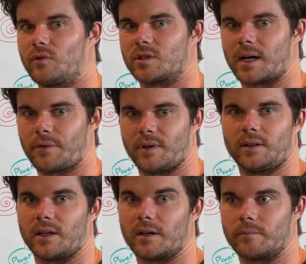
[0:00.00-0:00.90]
because I
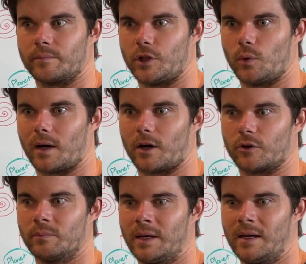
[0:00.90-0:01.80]
think that you
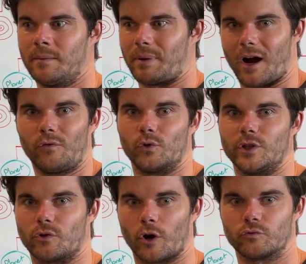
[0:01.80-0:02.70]
are powerful in
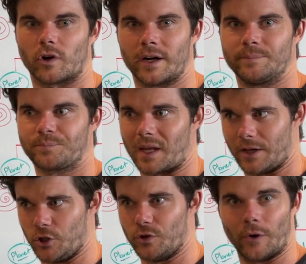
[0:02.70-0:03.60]
your own right
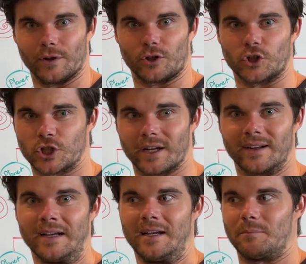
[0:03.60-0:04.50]
and you know a lot of shit,